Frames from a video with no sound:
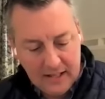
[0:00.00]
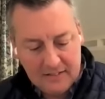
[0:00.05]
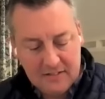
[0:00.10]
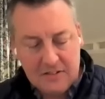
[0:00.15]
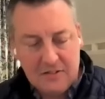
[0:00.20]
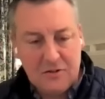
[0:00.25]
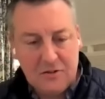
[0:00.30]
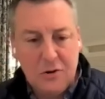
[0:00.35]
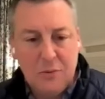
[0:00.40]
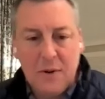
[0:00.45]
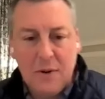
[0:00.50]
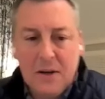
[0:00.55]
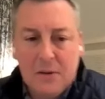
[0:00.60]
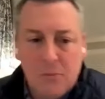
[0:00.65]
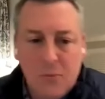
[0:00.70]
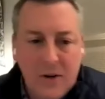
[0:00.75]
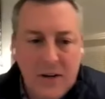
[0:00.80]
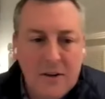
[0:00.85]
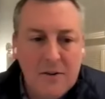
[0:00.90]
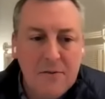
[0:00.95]
let's assume like
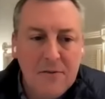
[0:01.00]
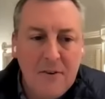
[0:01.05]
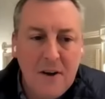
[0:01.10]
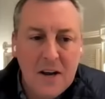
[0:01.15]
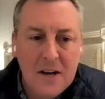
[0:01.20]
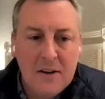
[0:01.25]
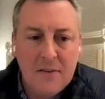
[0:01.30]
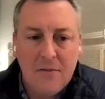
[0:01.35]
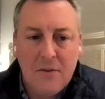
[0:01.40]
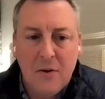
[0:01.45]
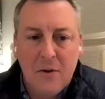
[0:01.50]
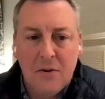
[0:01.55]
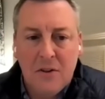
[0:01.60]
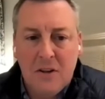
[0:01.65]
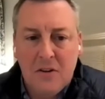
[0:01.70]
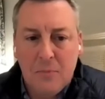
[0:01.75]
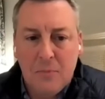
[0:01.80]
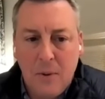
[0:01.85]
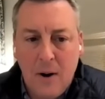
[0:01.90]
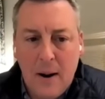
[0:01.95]
we can find a few of
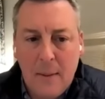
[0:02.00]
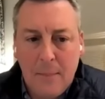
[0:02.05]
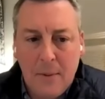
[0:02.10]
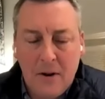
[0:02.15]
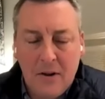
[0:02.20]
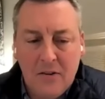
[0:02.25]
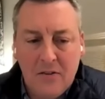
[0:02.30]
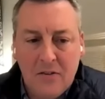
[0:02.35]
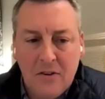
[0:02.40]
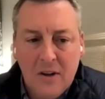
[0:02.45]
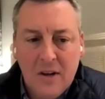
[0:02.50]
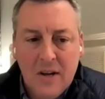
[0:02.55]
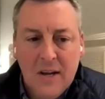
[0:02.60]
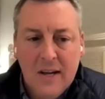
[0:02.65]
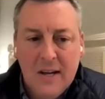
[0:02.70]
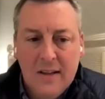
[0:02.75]
these properties